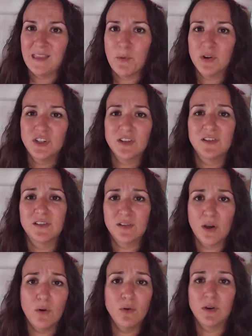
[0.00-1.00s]
they were just
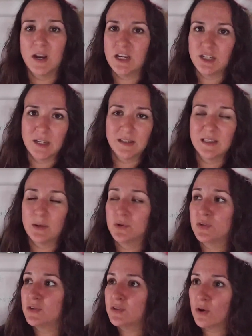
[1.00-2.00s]
so gracious, and they were
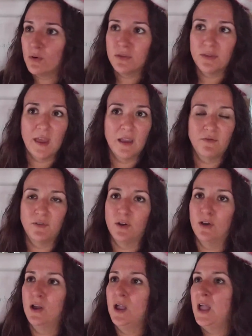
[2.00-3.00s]
so
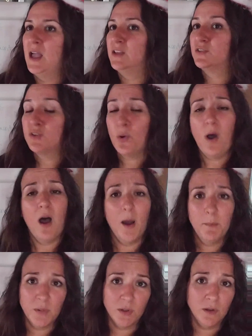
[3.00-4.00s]
thankful and so
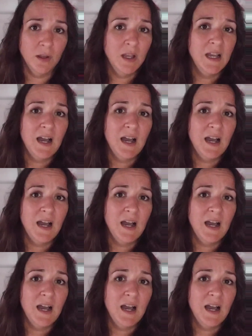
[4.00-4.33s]
humble,